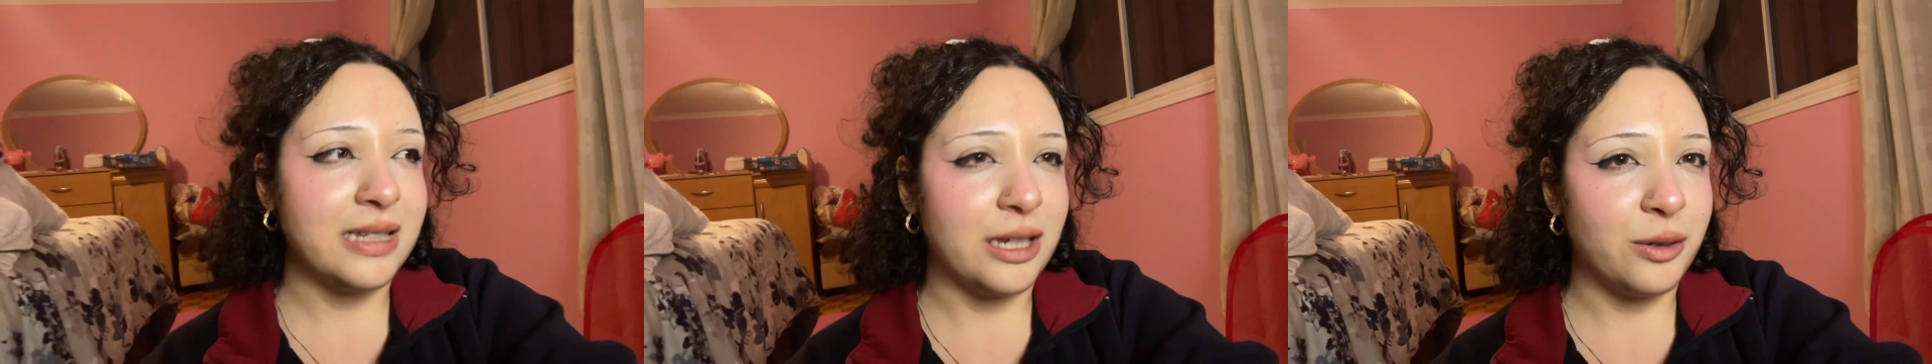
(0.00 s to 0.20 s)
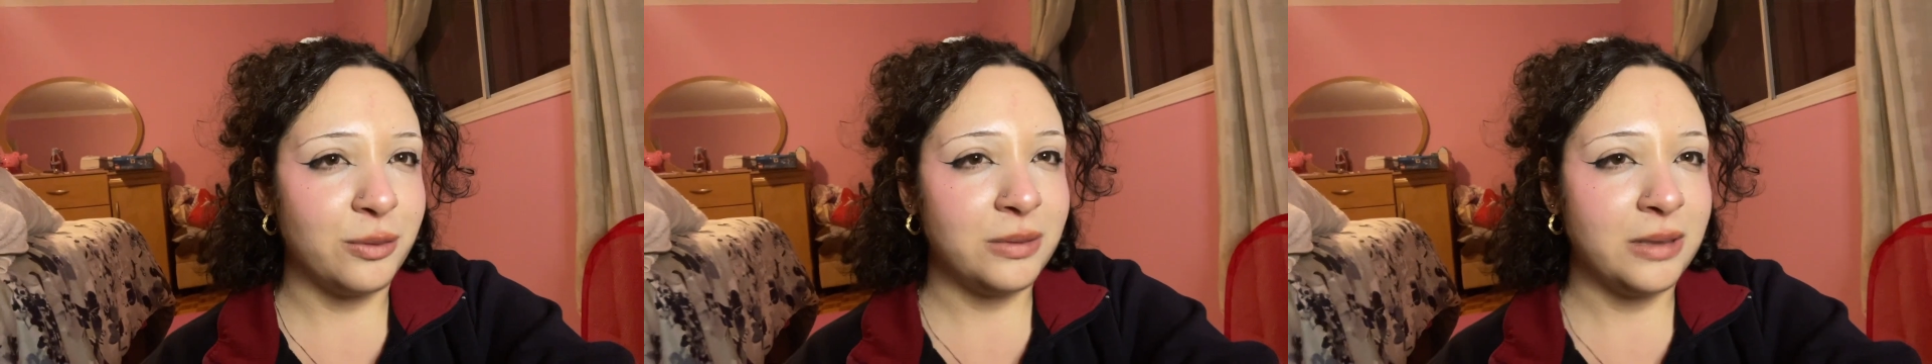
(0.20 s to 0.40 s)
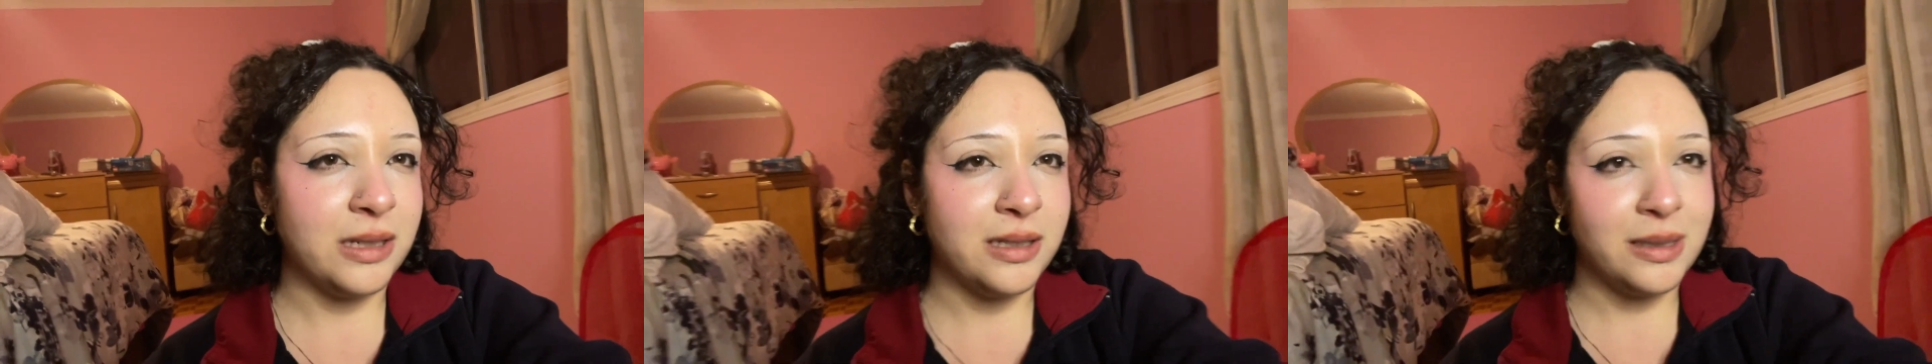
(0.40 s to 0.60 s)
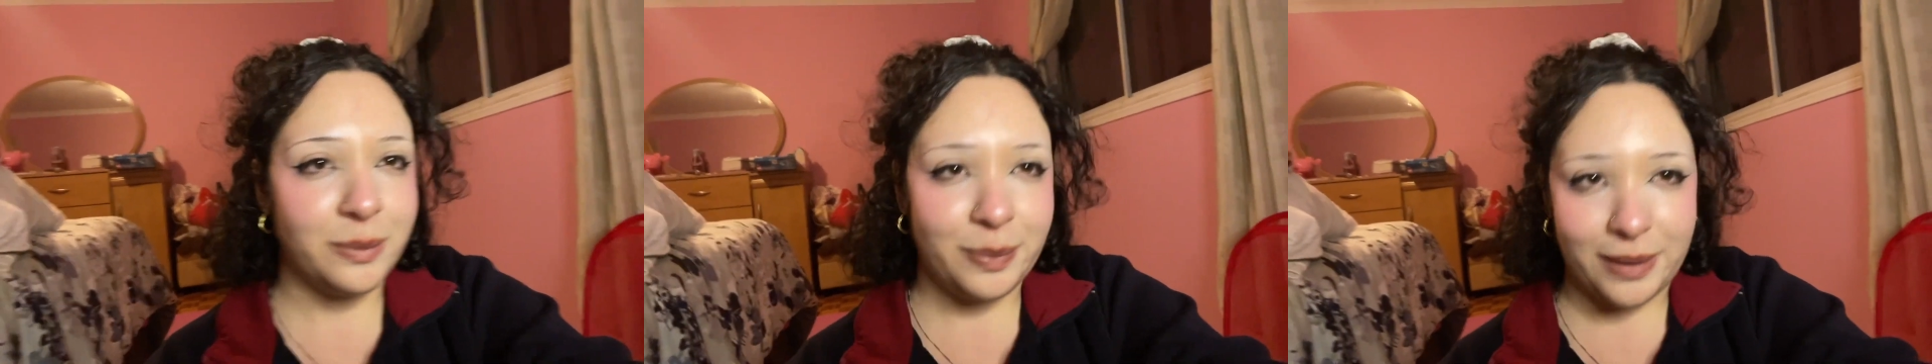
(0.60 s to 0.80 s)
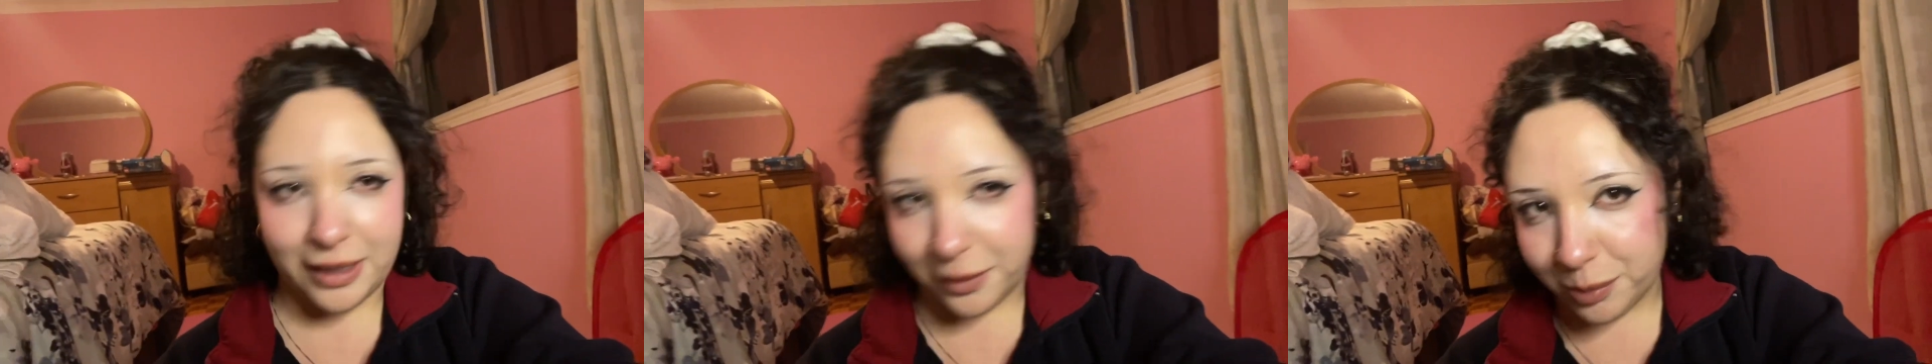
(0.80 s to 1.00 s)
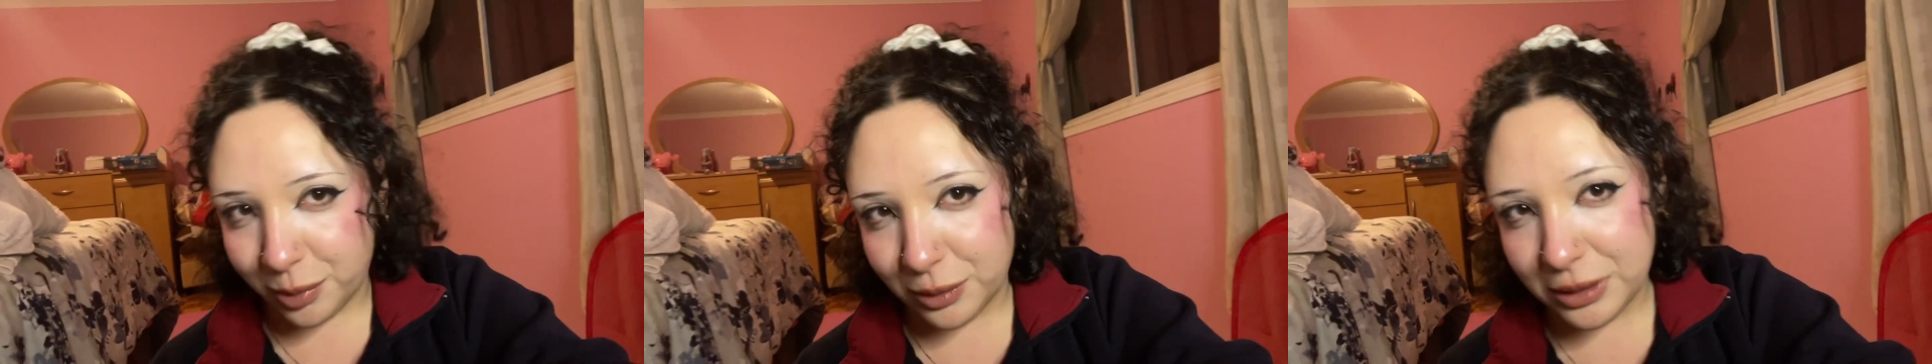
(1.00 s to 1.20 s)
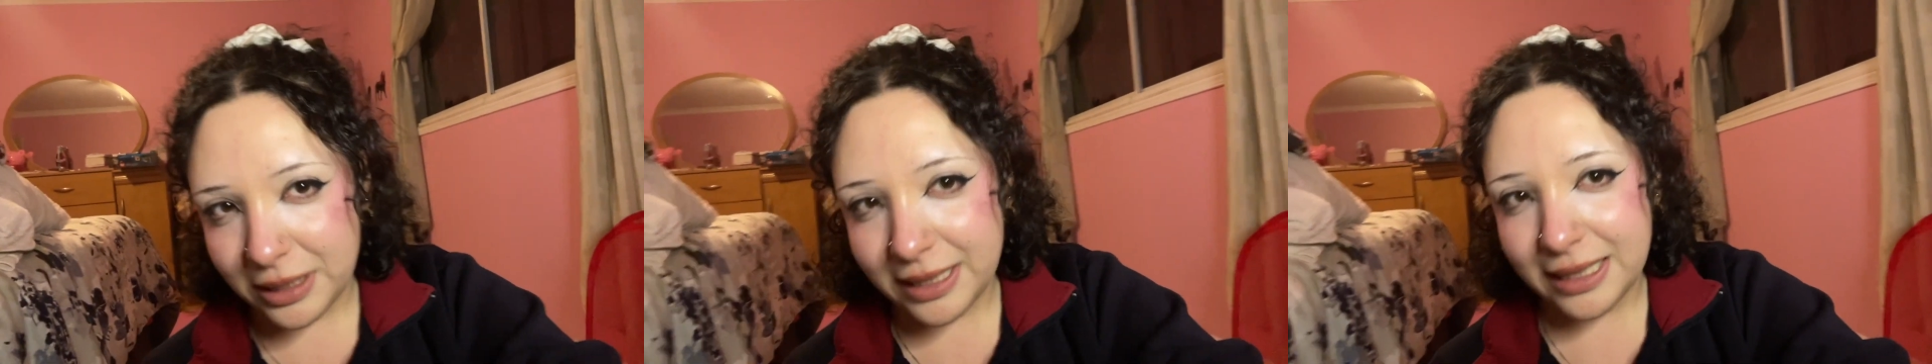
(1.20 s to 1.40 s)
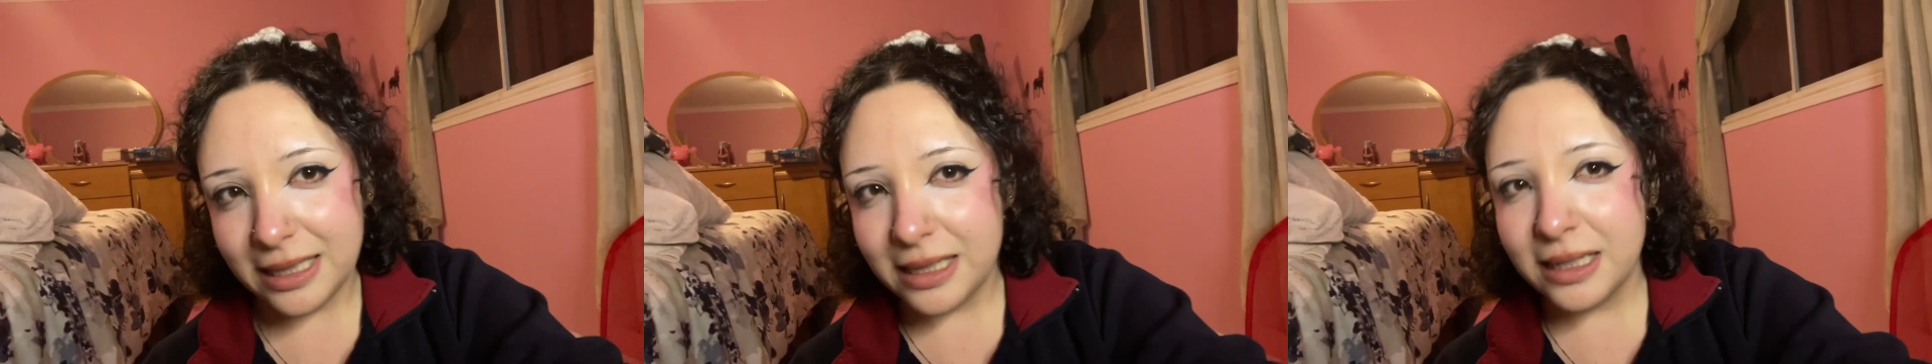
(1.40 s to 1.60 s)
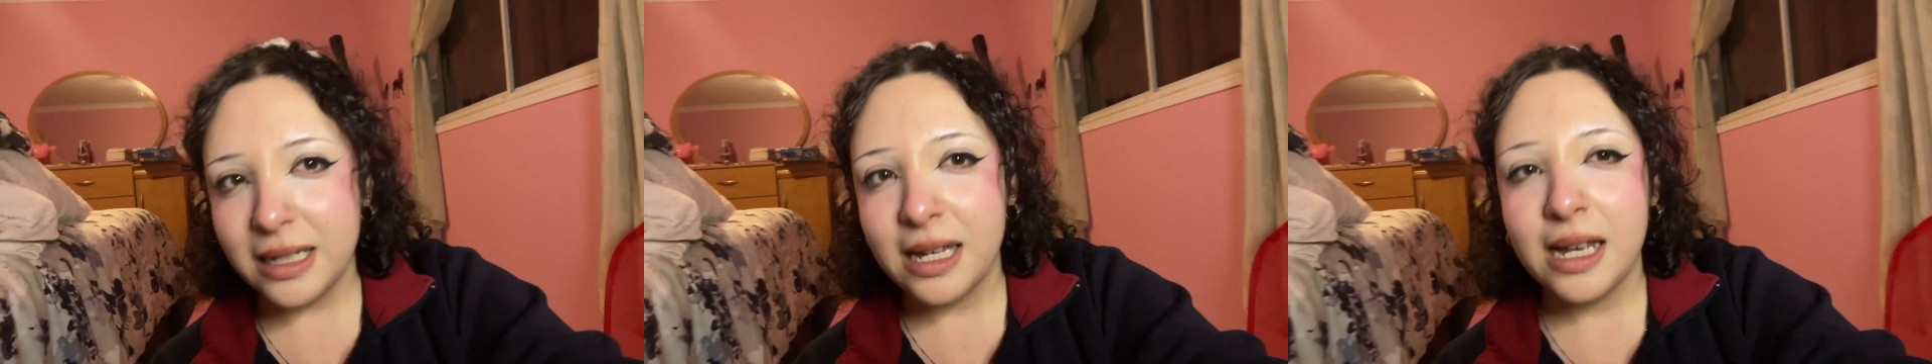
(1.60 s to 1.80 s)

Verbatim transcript: don't like the people in it.